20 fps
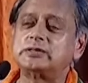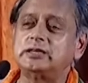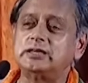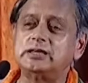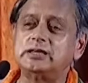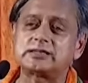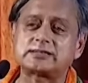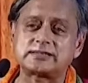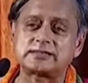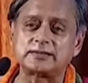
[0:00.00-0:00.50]
with
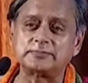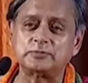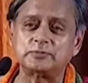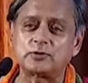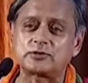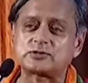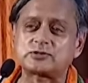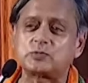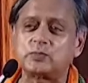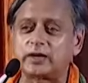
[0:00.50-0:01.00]
the
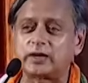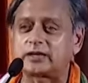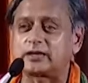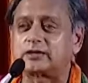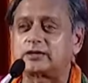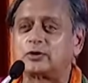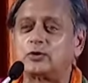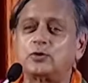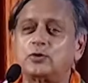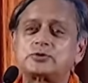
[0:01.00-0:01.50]
easternmost week
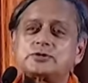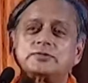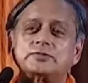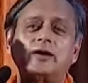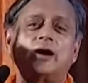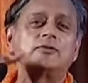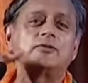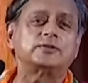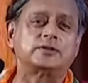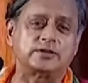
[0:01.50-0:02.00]
and goes
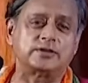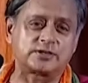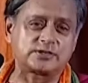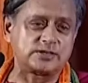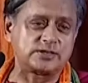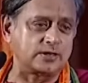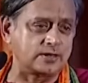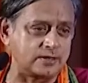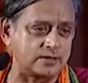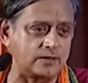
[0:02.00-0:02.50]
around in a
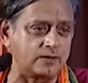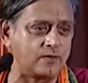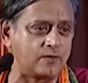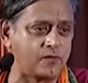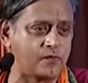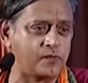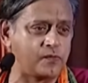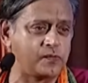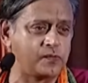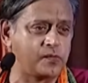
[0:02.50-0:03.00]
circle.
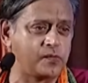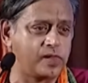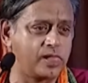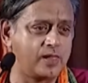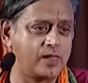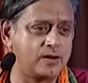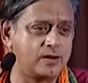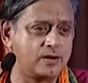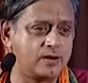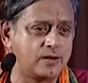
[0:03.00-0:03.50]

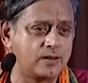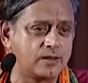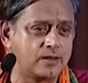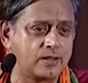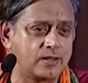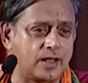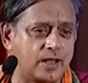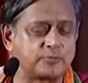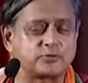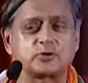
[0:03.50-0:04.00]

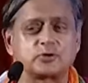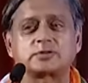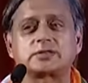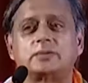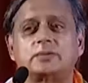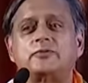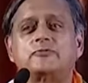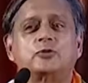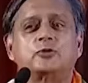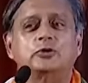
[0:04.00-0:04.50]
I'm sure
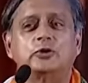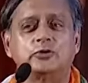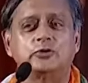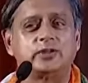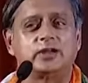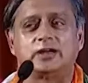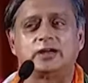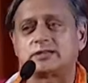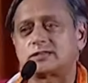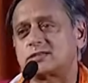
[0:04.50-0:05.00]
some of you know
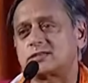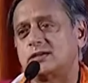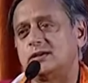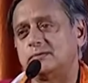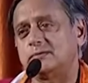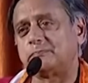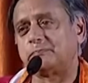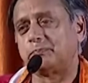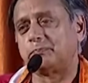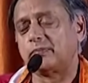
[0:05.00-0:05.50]
the answer,
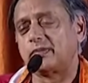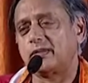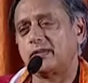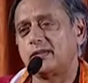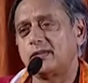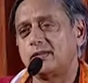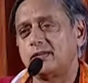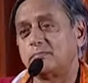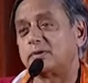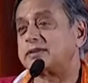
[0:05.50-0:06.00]

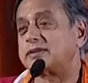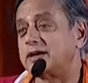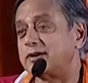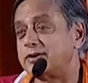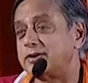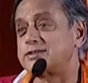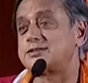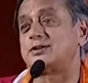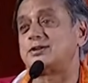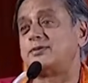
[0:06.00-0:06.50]
but
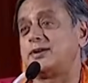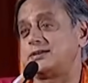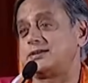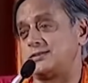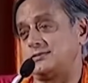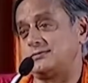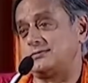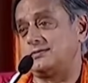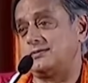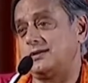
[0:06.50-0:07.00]
there is a
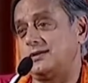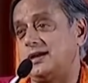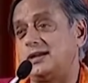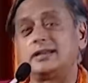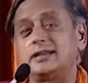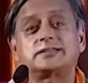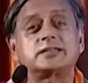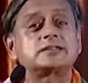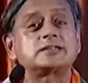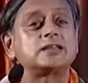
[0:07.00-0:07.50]
reason,
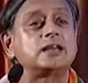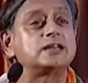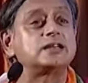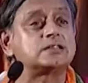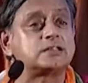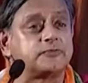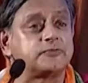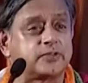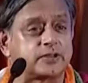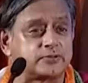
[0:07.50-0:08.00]
and it's a
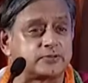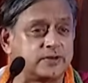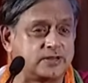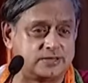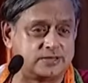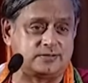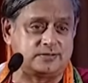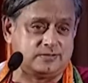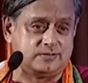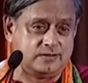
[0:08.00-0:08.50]
scientific
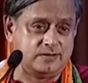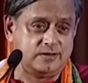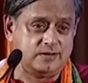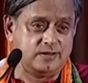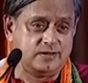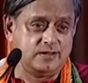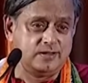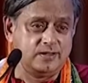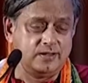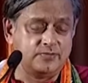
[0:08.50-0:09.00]
reason.
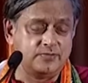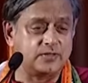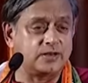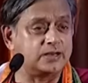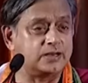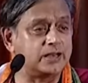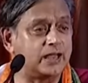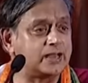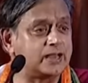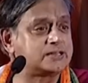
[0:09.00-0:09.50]

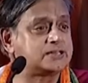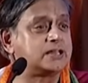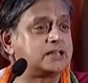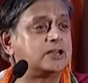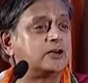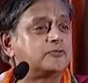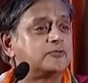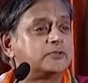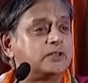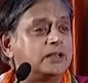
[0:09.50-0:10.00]
The
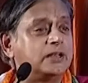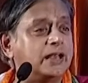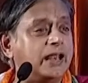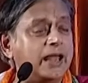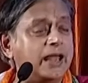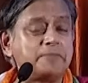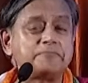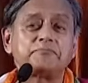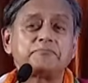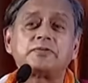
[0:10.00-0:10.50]
lighting of the
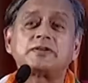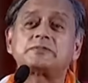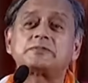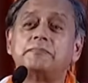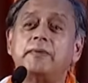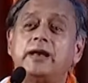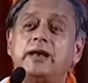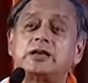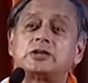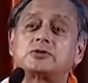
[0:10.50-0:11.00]
lamp is
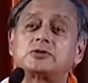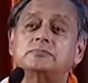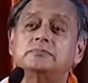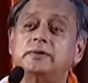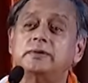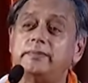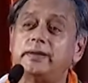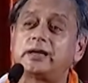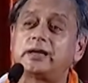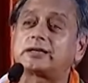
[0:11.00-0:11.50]
meant to
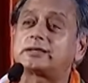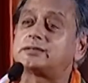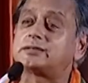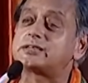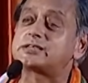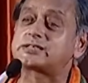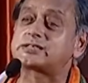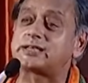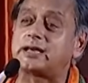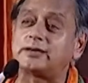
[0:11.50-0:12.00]
mimic
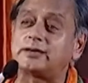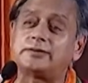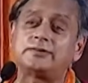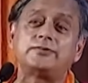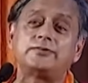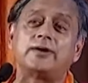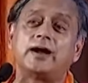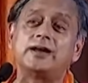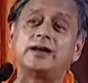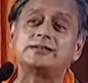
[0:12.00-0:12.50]
the
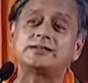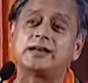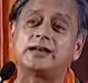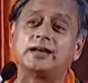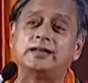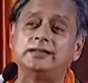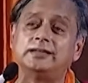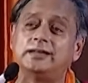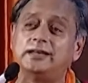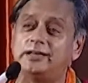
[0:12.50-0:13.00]
sun
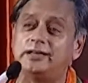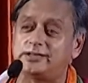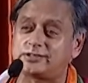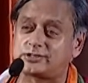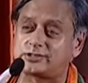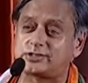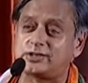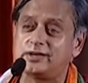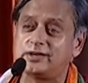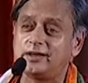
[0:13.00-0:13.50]
rising in the
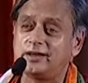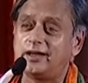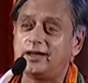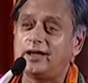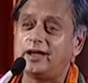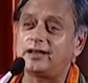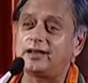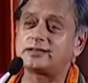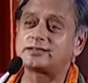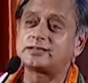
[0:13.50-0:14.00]
east
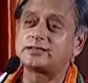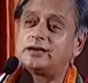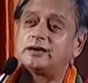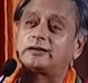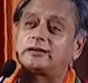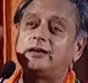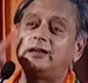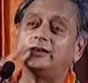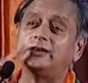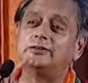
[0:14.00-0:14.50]
and
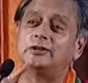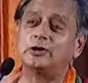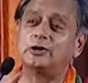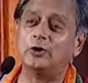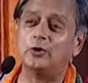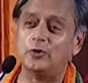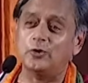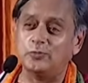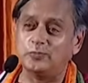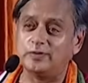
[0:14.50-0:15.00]
circling the
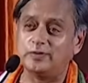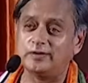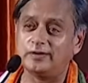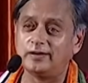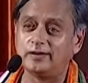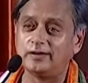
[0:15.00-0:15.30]
globe.